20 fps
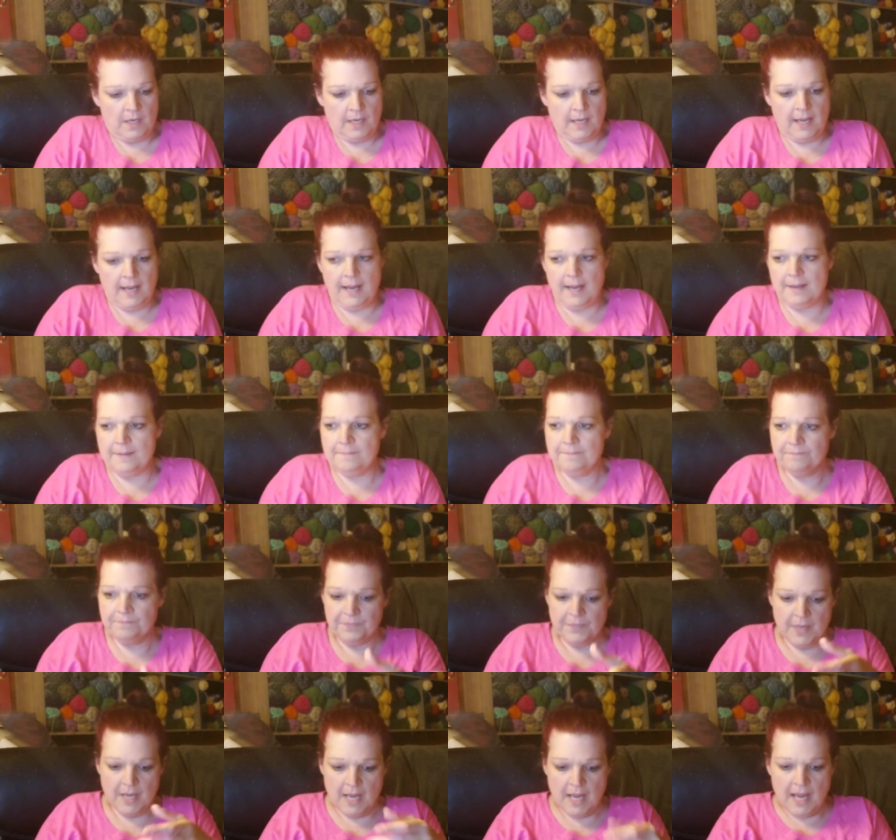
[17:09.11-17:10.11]
Okay?
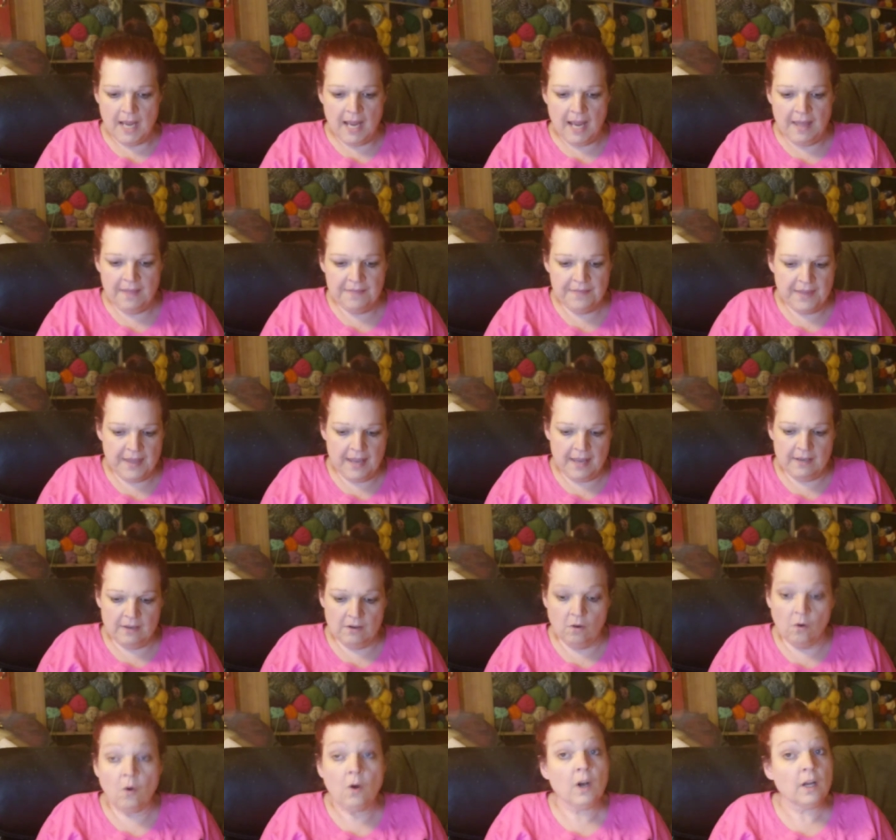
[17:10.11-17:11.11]
And then
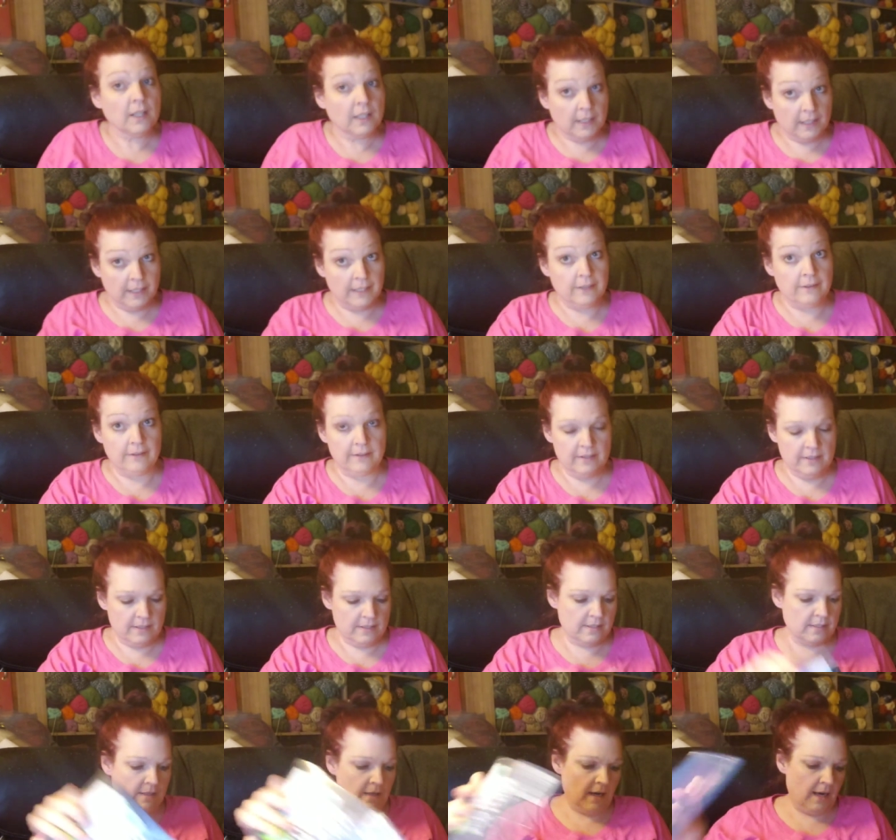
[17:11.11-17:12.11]
on
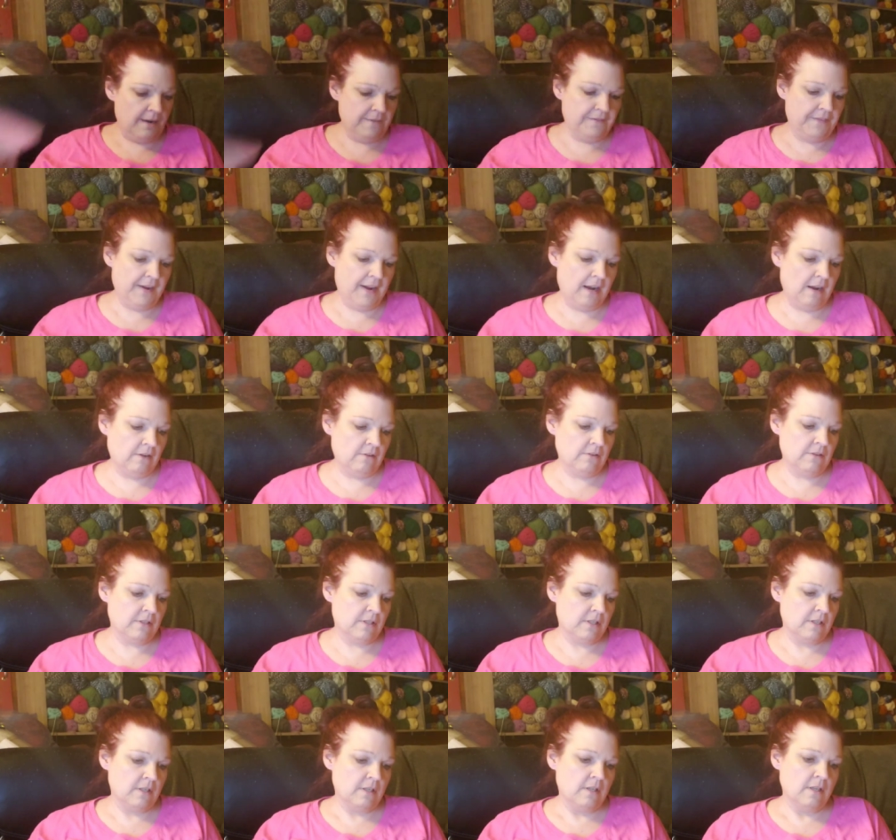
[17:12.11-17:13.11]
clearance, I found
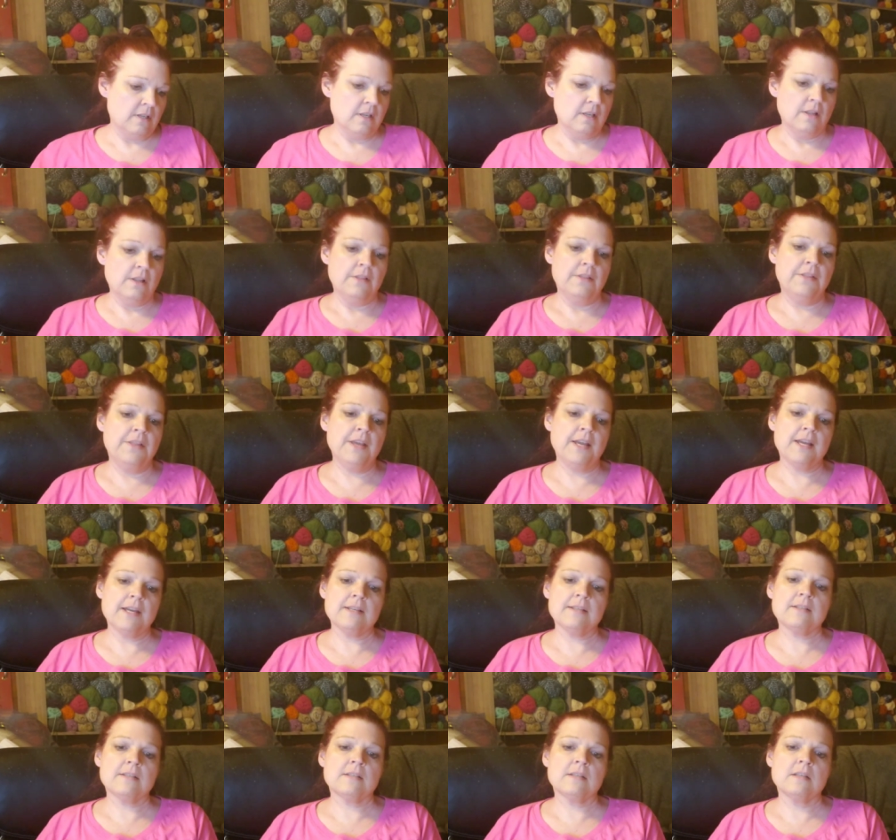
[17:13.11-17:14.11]

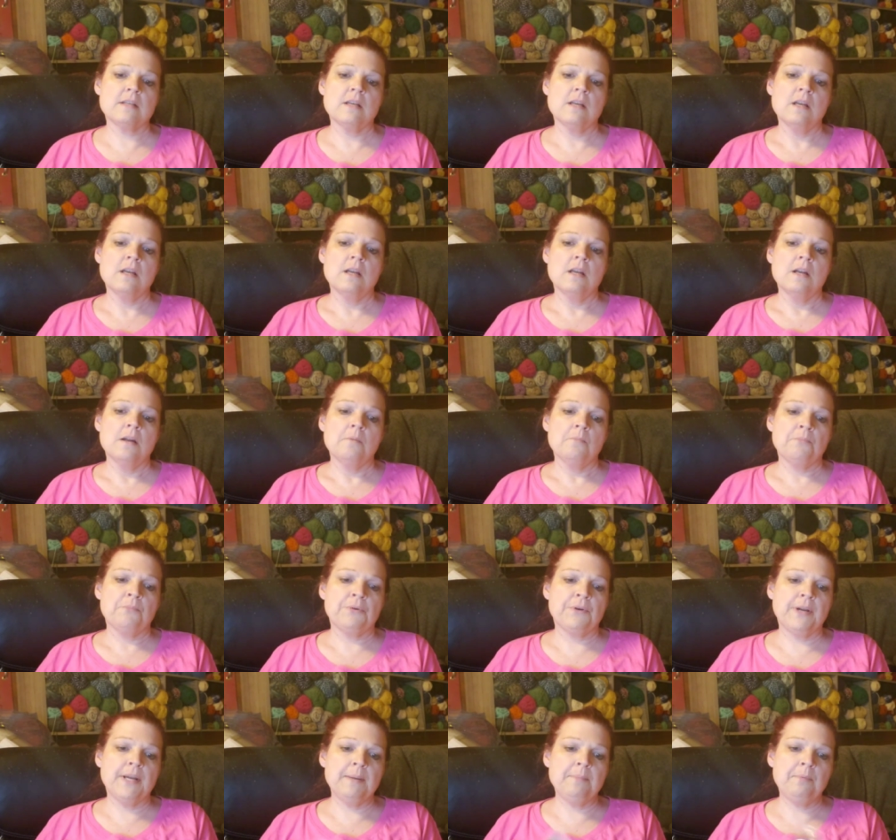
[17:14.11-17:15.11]
this
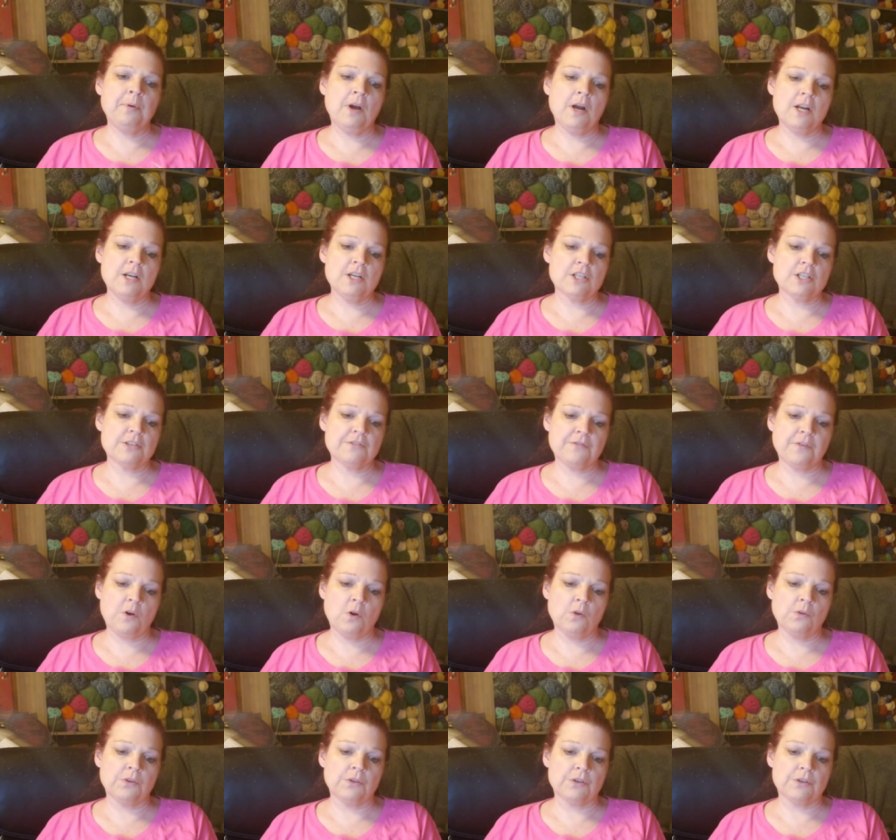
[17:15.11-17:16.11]
pre-punched
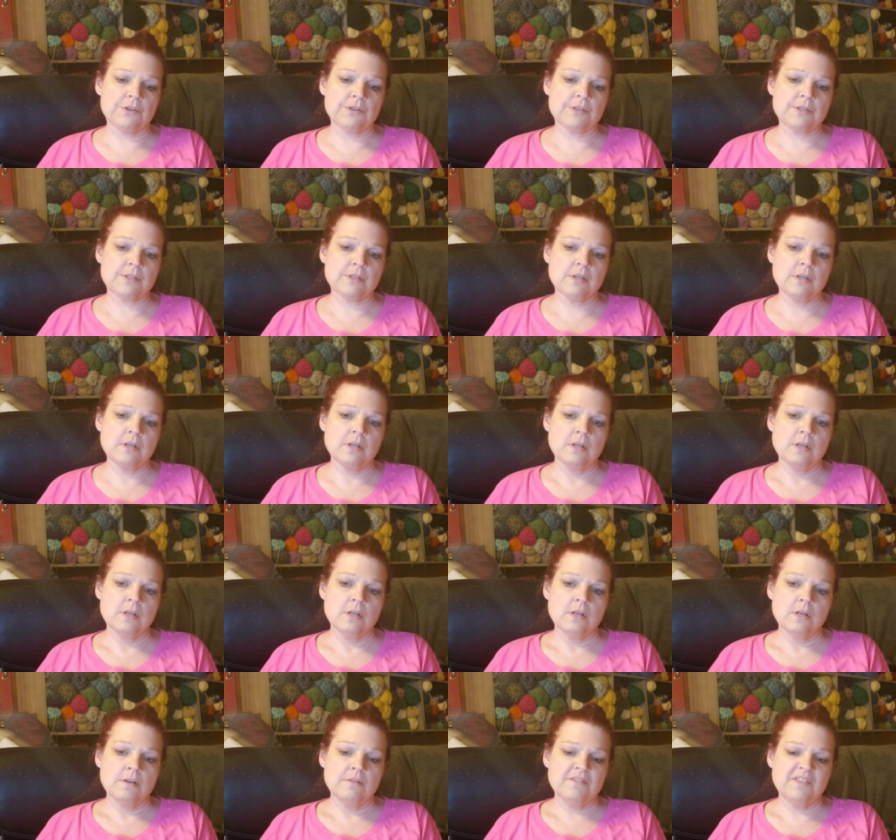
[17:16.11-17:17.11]
folders
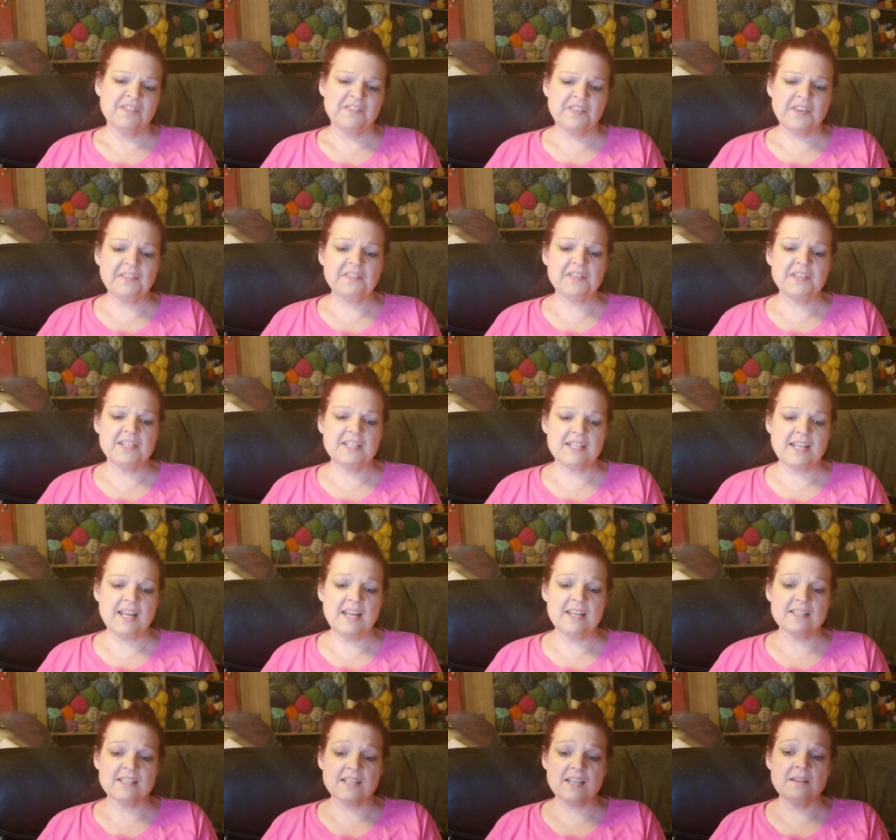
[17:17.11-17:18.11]
for 50
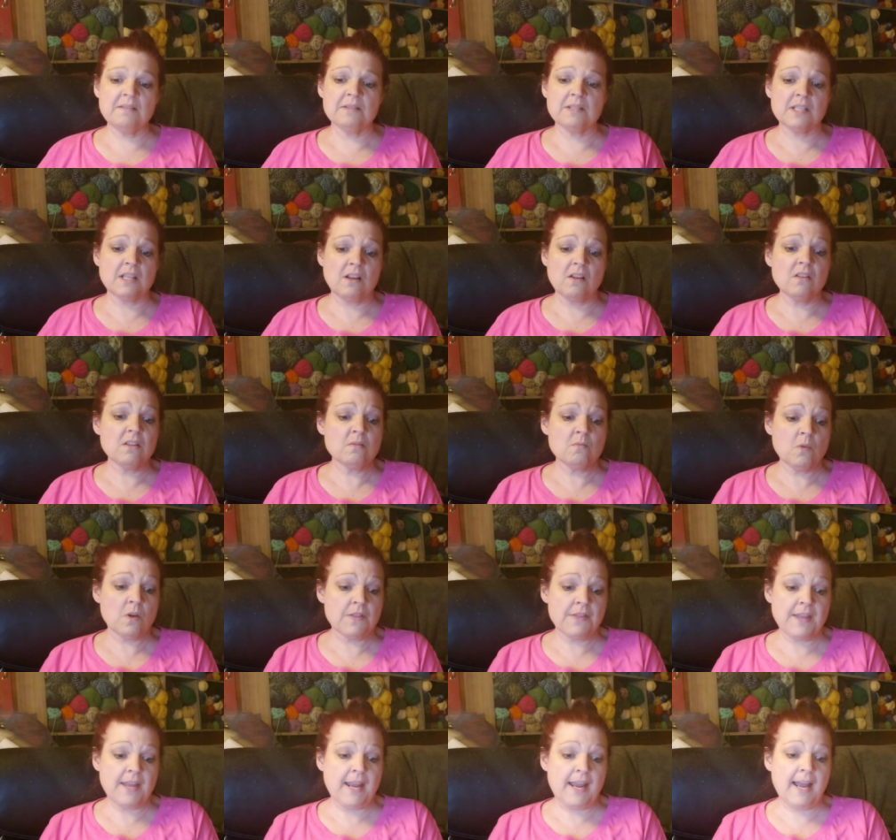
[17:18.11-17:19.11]
cents. It was the only
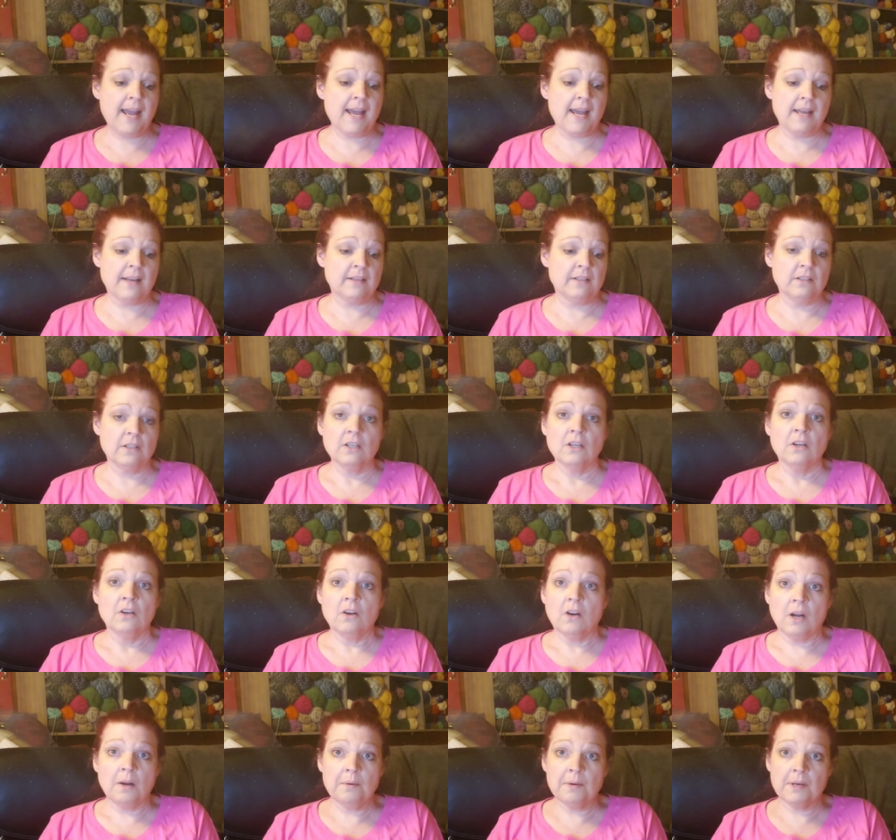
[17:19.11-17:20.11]
one they had.
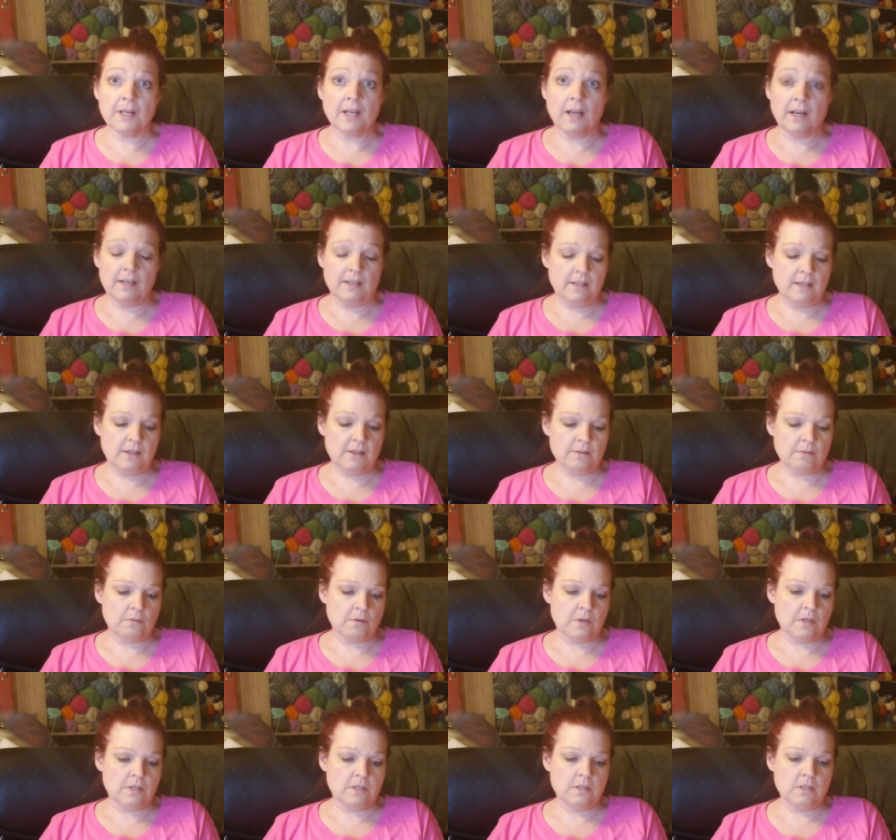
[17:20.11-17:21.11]
I would have got another
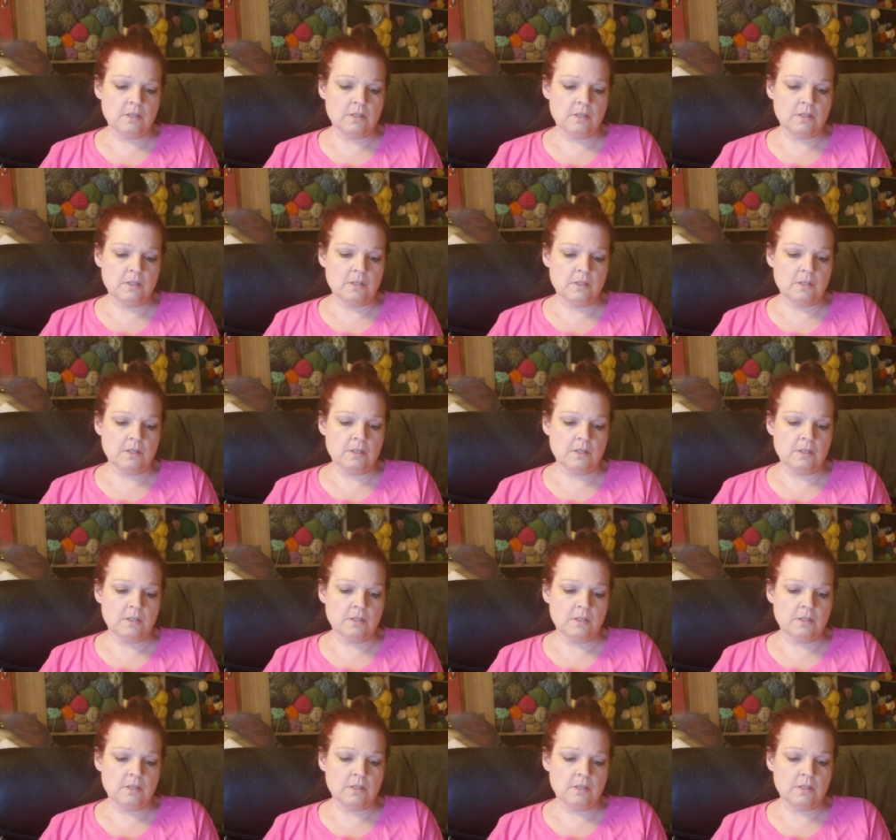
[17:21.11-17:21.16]
one.